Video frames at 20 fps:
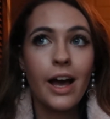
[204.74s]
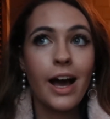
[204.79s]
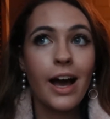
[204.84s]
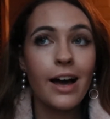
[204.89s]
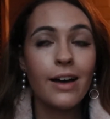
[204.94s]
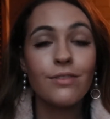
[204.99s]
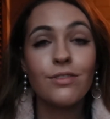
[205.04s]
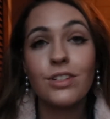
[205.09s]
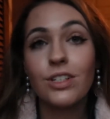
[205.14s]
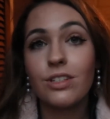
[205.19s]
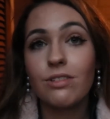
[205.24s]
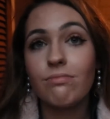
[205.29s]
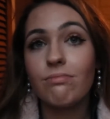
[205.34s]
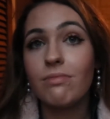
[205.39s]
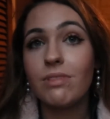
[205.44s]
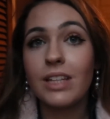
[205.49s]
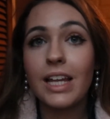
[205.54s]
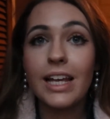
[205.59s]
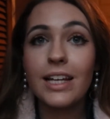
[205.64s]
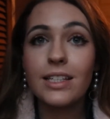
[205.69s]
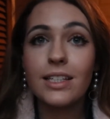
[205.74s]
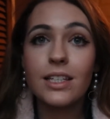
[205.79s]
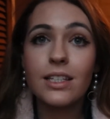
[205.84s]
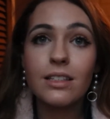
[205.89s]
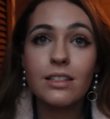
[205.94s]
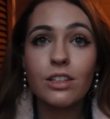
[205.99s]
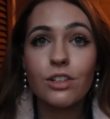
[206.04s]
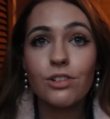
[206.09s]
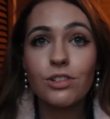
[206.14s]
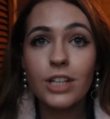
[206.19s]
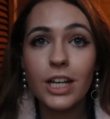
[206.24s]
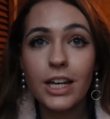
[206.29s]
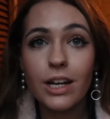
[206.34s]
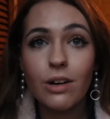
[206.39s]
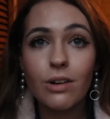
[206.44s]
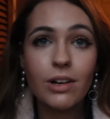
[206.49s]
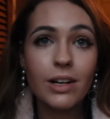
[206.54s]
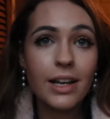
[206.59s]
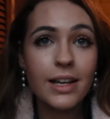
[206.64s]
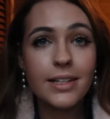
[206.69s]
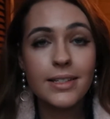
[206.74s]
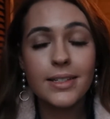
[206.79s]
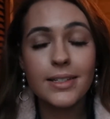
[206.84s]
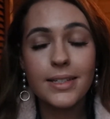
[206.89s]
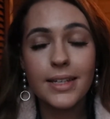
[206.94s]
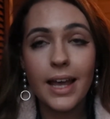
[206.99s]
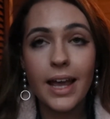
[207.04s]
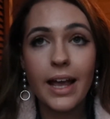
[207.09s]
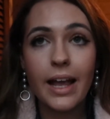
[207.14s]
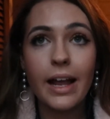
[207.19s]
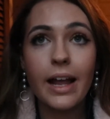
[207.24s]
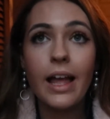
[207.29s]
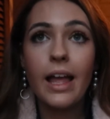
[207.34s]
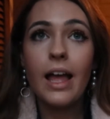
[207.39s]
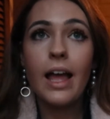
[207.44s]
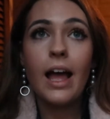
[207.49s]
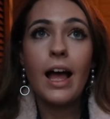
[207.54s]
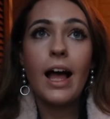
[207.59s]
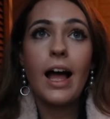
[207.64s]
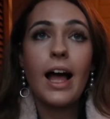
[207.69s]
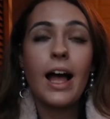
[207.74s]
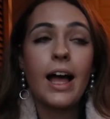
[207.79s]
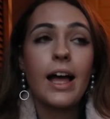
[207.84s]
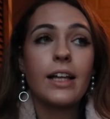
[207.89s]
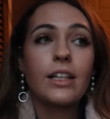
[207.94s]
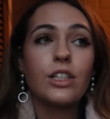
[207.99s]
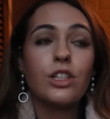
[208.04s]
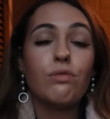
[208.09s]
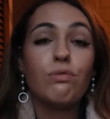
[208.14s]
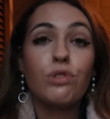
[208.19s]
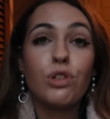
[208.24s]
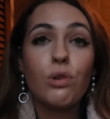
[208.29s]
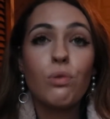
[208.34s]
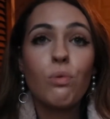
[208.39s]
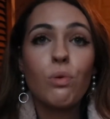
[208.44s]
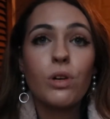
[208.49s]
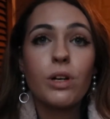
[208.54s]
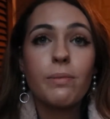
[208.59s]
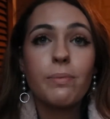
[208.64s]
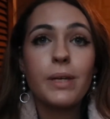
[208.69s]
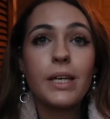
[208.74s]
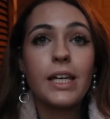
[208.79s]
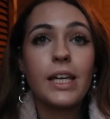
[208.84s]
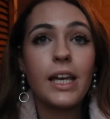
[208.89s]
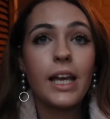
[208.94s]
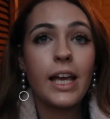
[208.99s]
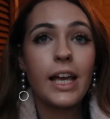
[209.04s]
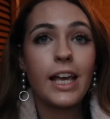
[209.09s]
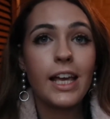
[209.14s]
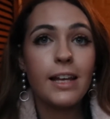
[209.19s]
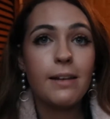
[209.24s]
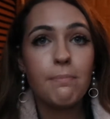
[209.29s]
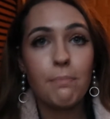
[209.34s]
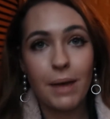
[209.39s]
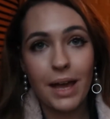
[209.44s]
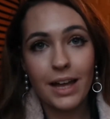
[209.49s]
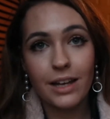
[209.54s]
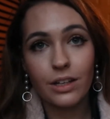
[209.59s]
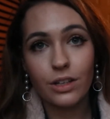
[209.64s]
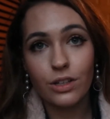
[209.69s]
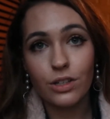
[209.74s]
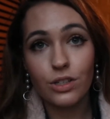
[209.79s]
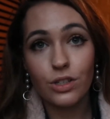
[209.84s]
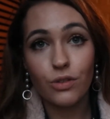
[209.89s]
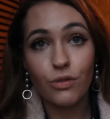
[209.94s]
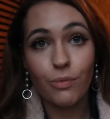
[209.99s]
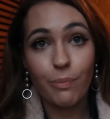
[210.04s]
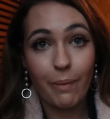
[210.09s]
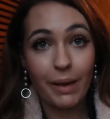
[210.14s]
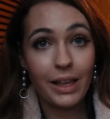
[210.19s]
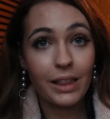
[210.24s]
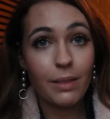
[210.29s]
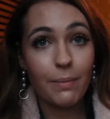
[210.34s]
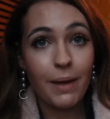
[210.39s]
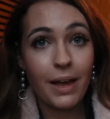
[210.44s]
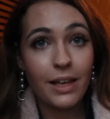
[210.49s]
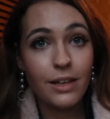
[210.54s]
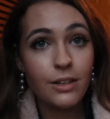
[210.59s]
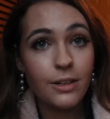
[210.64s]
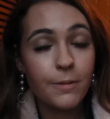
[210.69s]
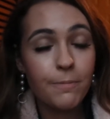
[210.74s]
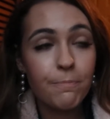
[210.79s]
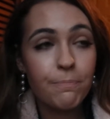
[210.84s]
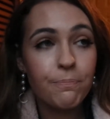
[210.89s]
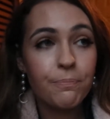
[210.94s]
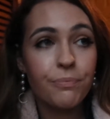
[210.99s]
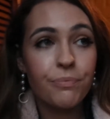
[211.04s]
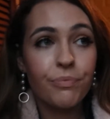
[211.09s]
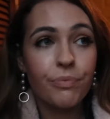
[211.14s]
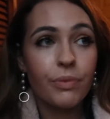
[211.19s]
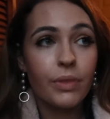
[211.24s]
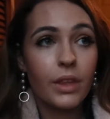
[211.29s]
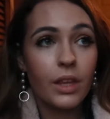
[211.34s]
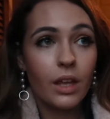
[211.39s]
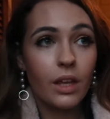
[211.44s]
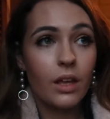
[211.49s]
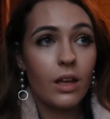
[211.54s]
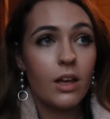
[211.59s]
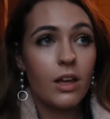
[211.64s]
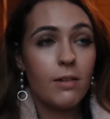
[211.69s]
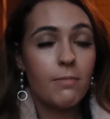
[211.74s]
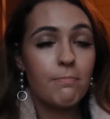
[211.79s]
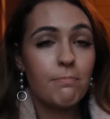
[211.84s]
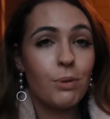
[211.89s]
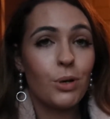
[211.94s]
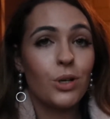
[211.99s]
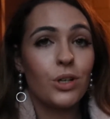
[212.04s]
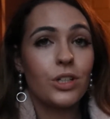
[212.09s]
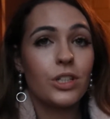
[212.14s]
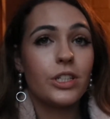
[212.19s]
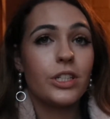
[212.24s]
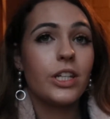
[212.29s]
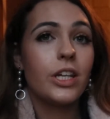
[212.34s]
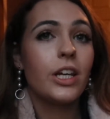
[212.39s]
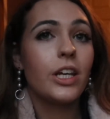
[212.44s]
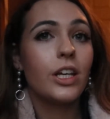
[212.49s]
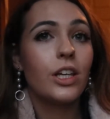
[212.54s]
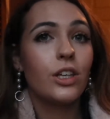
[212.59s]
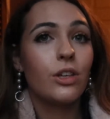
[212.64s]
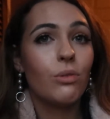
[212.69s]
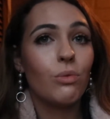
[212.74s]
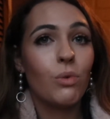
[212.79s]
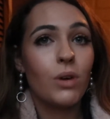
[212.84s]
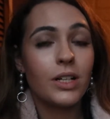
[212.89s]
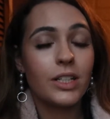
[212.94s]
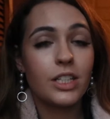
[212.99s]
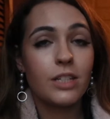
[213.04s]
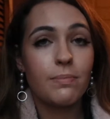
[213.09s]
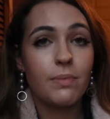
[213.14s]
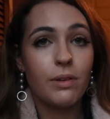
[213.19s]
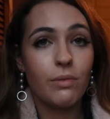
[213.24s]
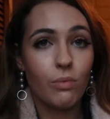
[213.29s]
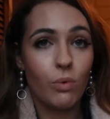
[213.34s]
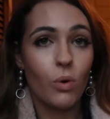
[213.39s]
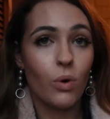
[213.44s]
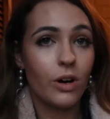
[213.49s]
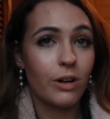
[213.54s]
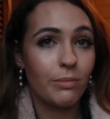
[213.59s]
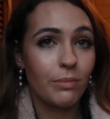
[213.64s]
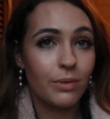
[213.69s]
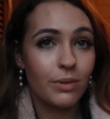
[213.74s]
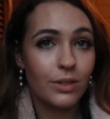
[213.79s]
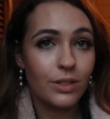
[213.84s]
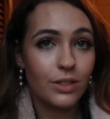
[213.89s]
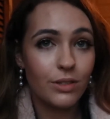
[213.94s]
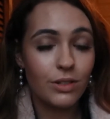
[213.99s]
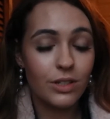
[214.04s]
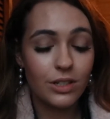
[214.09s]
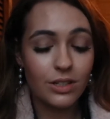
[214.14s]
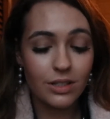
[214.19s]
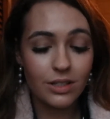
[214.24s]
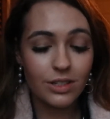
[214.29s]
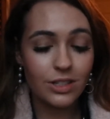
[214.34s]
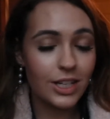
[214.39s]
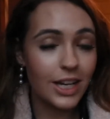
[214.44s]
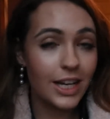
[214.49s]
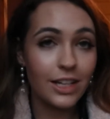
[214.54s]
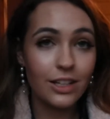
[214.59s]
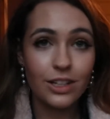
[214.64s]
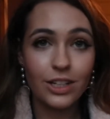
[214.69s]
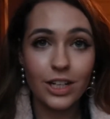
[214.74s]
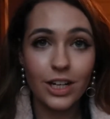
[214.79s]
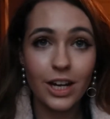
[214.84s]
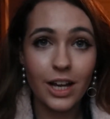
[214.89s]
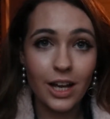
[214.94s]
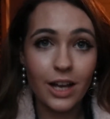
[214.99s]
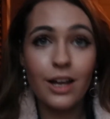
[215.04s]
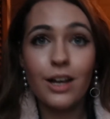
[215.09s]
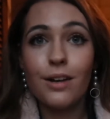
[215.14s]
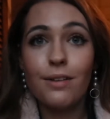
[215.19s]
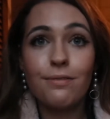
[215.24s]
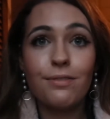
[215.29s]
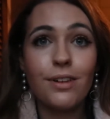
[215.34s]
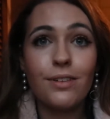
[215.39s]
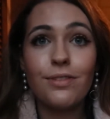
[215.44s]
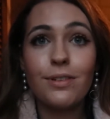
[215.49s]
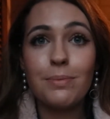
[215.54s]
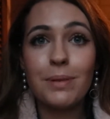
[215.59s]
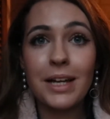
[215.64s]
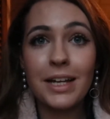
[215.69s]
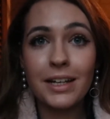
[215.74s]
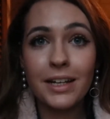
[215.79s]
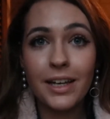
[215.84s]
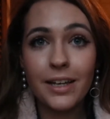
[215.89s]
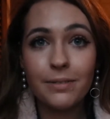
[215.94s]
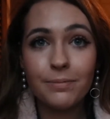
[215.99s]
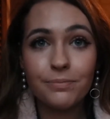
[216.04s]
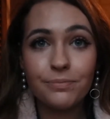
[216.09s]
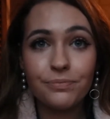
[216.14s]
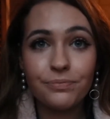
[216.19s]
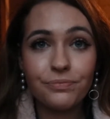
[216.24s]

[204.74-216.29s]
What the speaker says: have a lazy Sunday or a lazy day and you don't want to be in bed because you've made the bed but you want to be warm. So you just take your fluffy blanket,